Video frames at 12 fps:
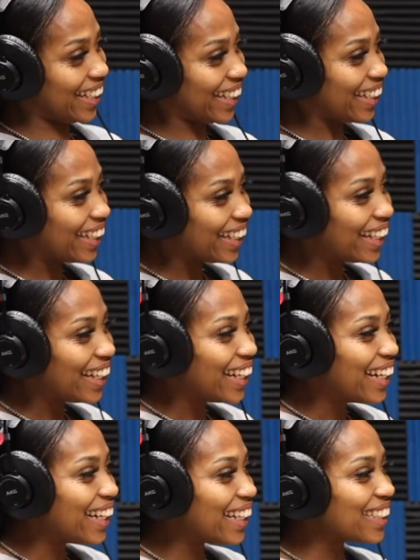
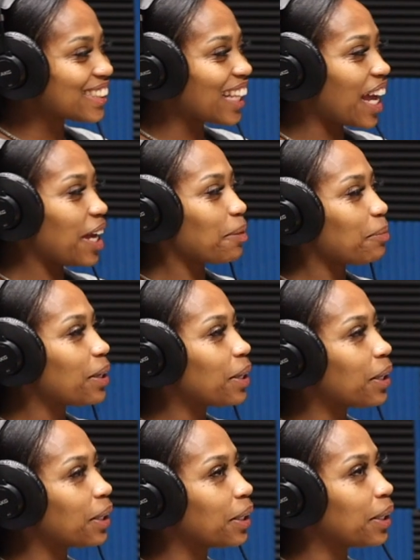It's like,
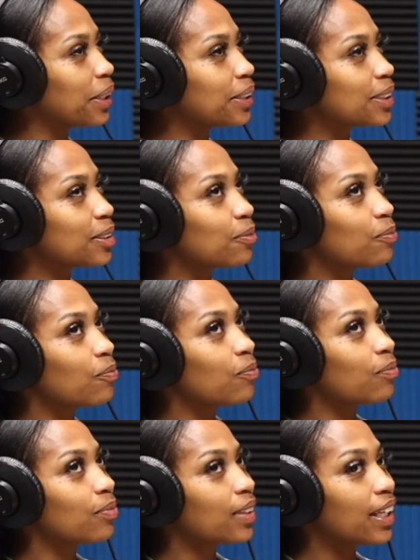because
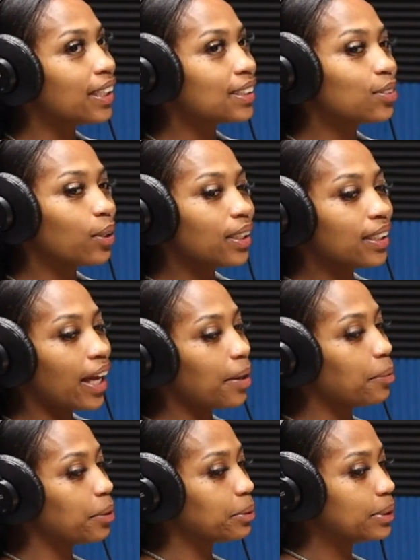it's sort of
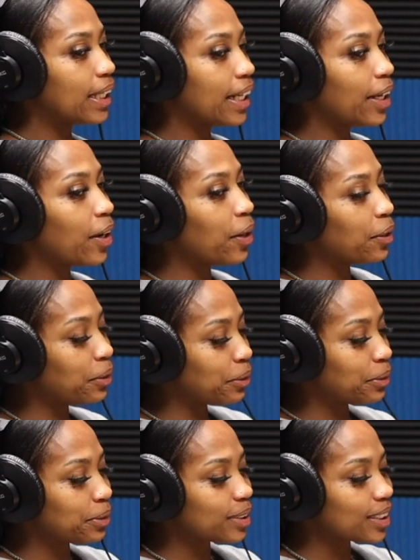like when you set
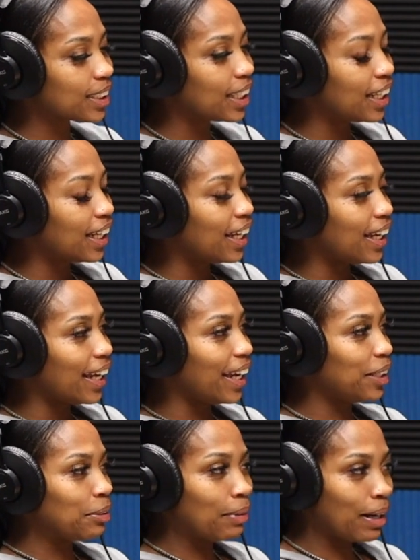goals
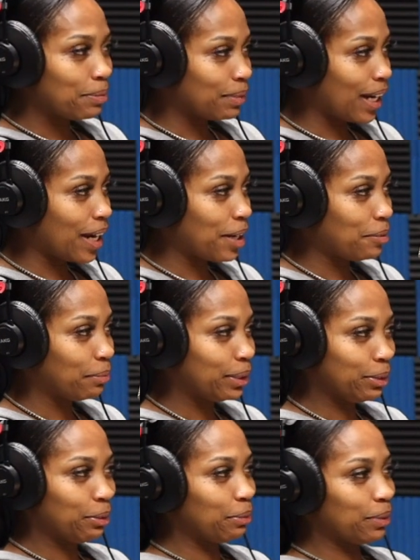and you write them down,
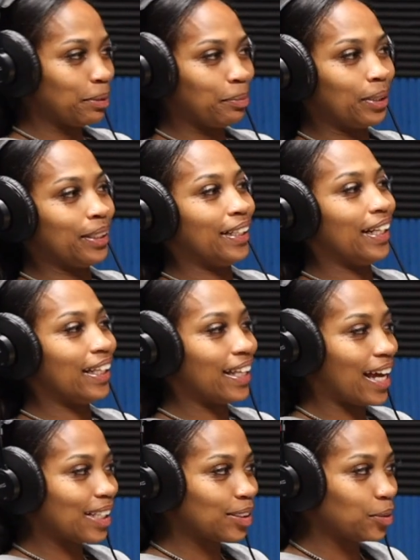but you don't really put a
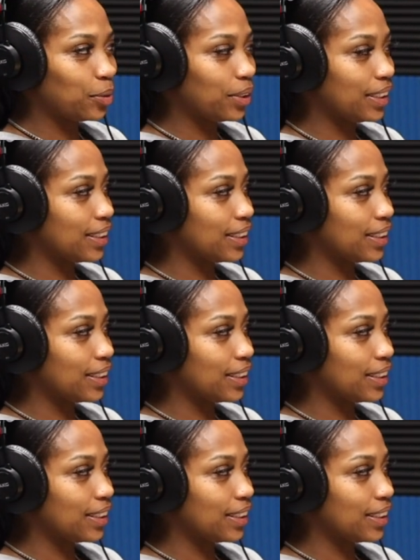deadline to it.